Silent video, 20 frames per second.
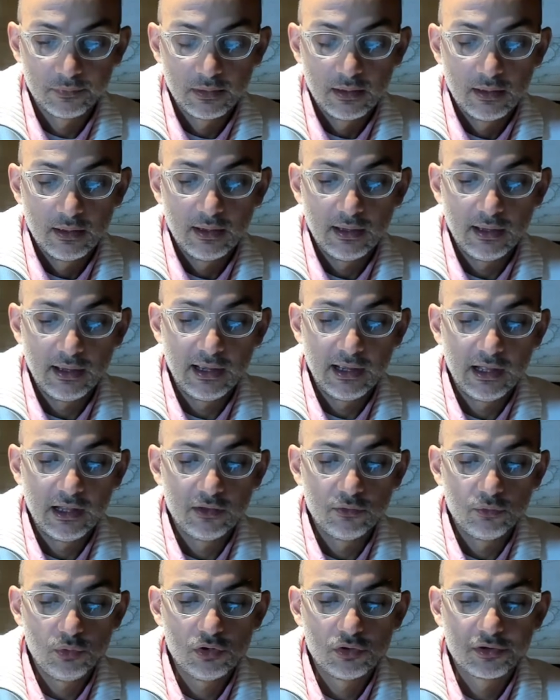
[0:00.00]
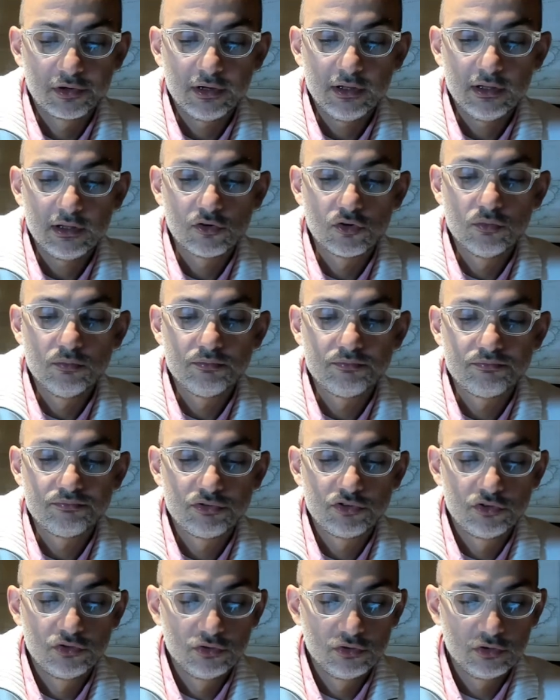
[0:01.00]
And we already
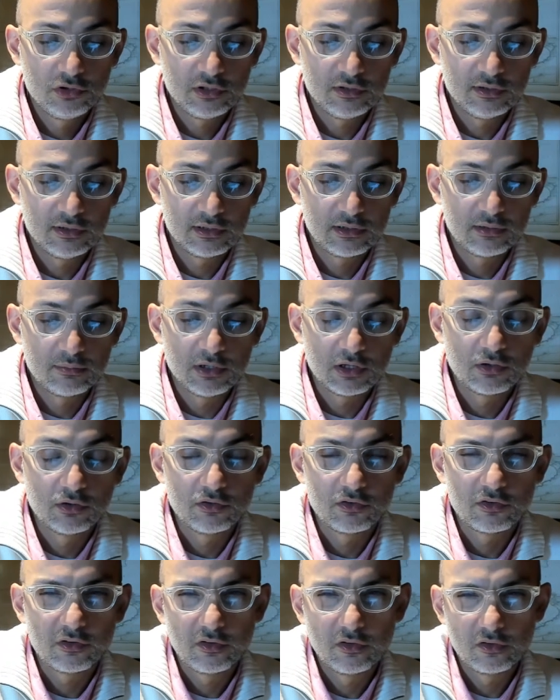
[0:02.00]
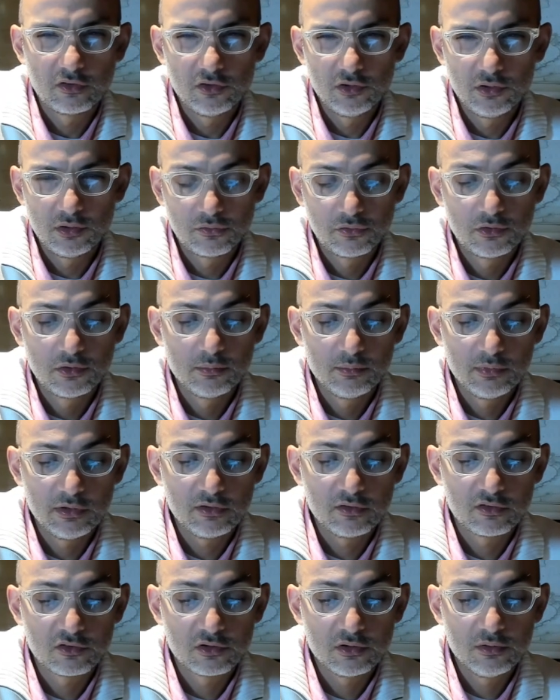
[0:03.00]
computed it because this is uniformly
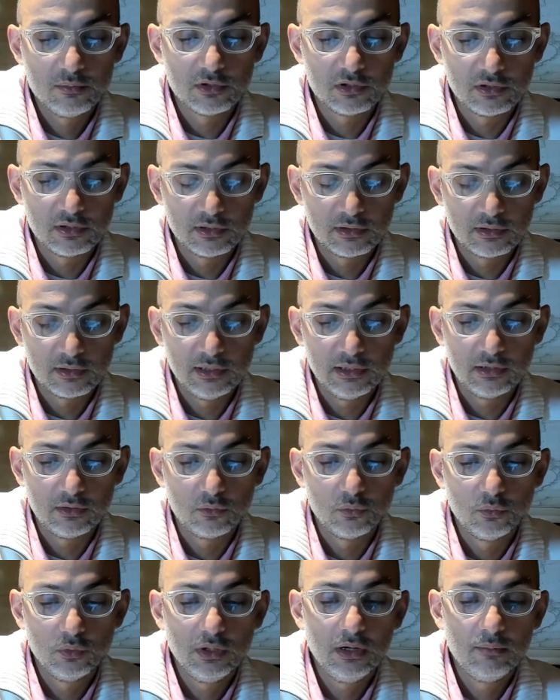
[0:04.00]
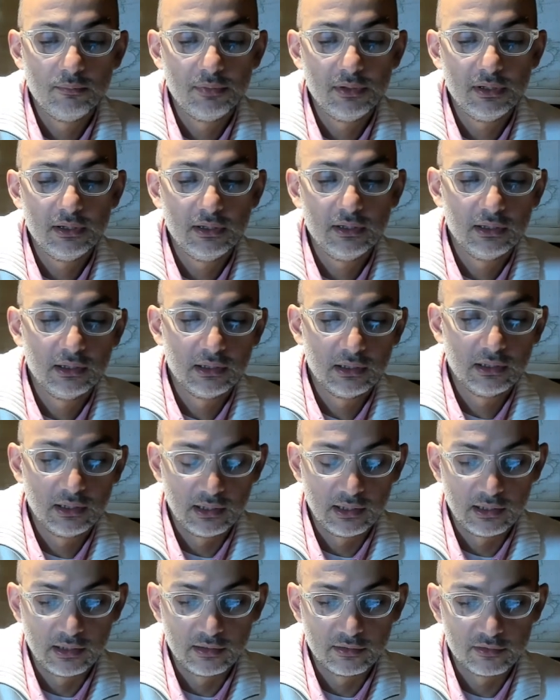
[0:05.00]
distributed. It will be
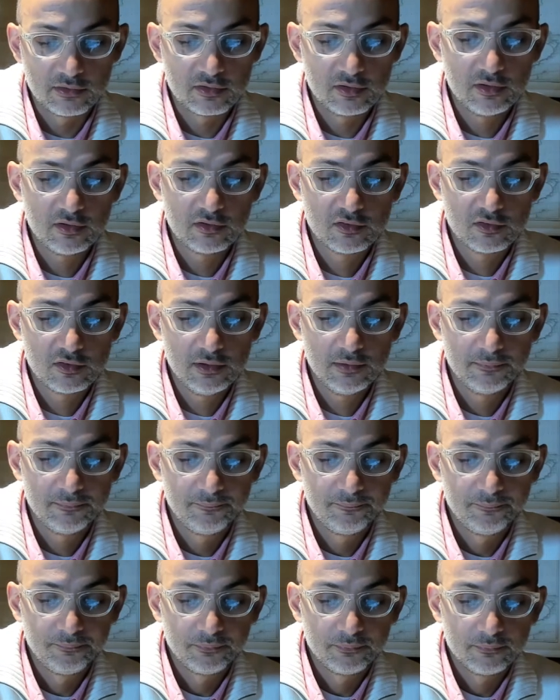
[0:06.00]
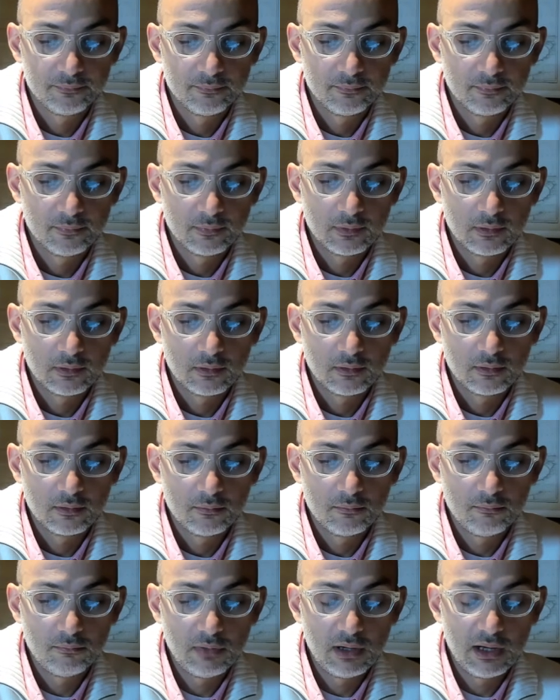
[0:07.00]
60
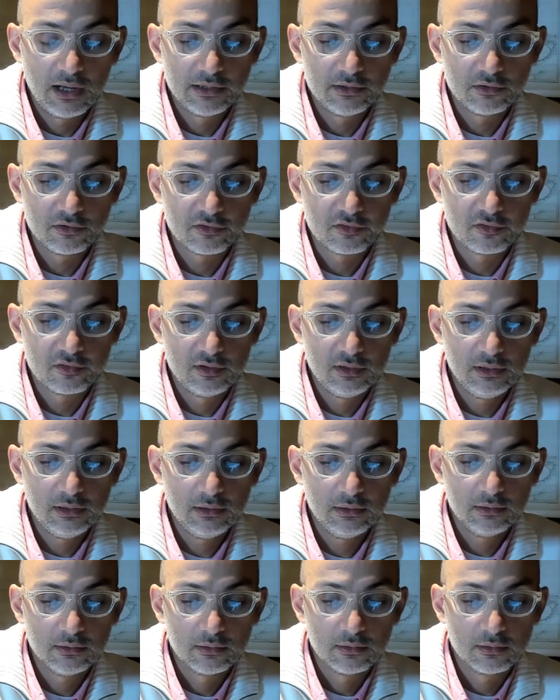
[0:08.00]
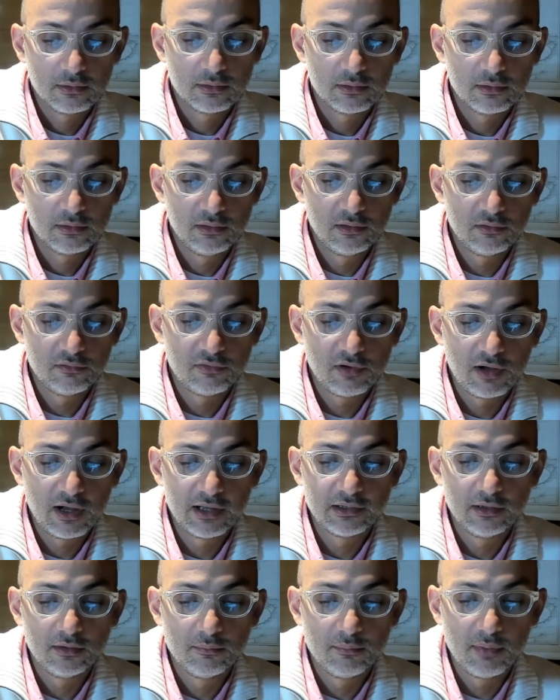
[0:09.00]
minus t
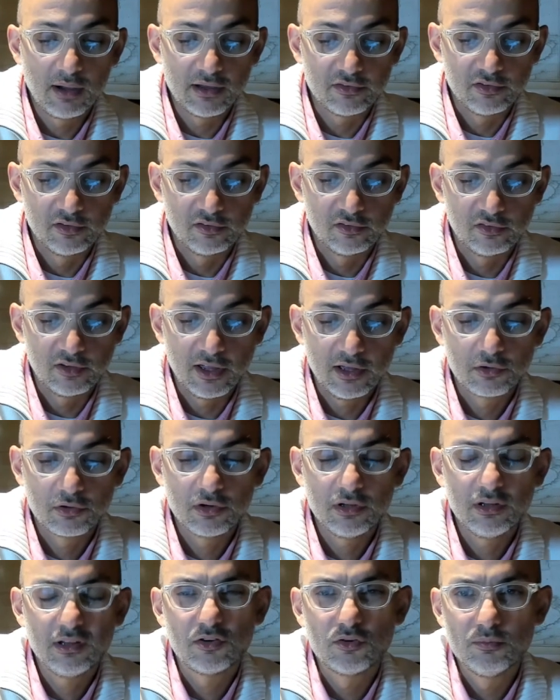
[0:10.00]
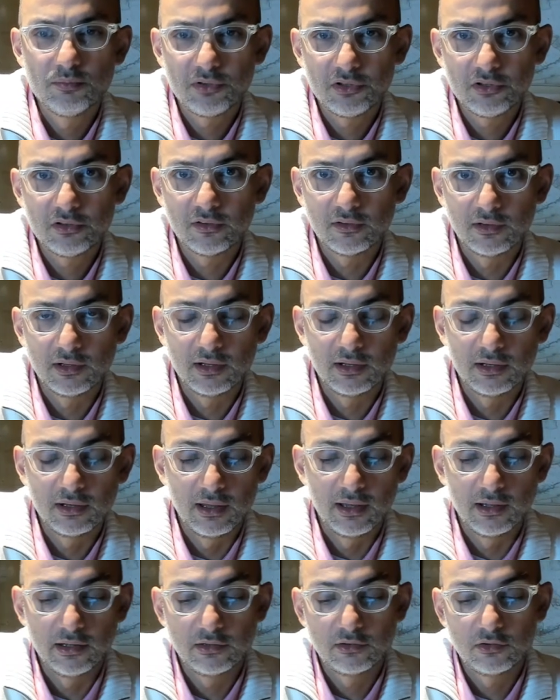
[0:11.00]
divided by 60. I already computed in
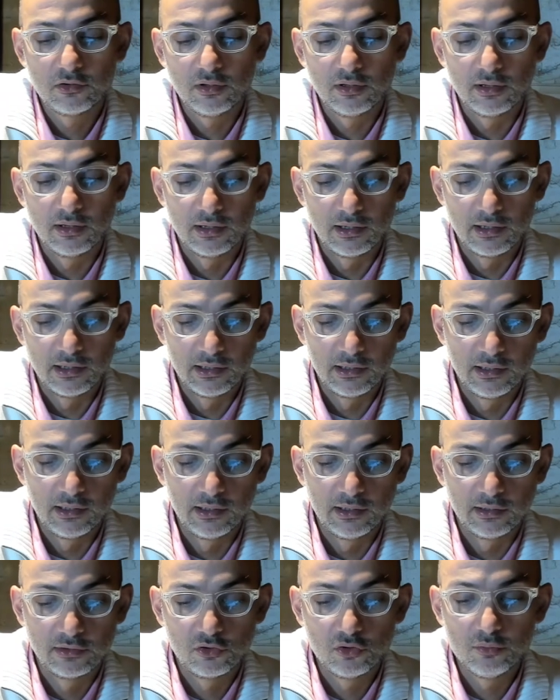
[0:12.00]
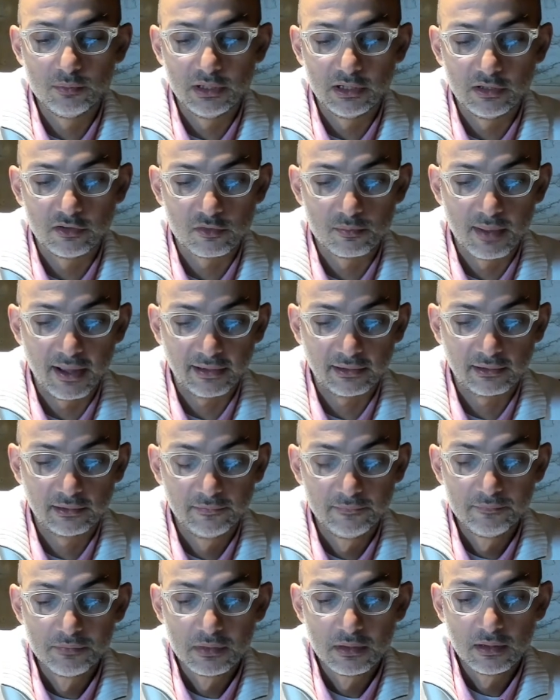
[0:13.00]
2 minutes back,
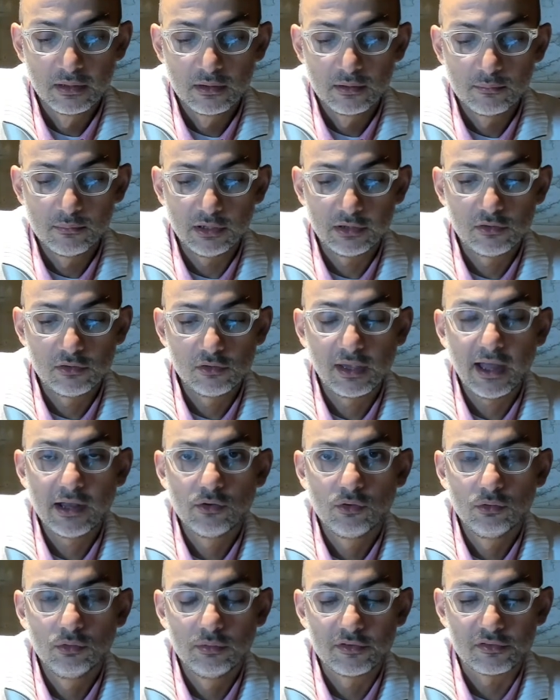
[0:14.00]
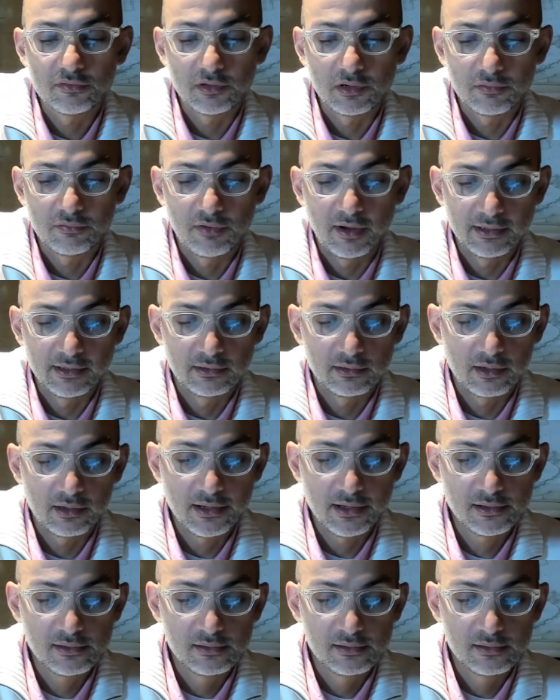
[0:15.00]
but you can always verify it, right?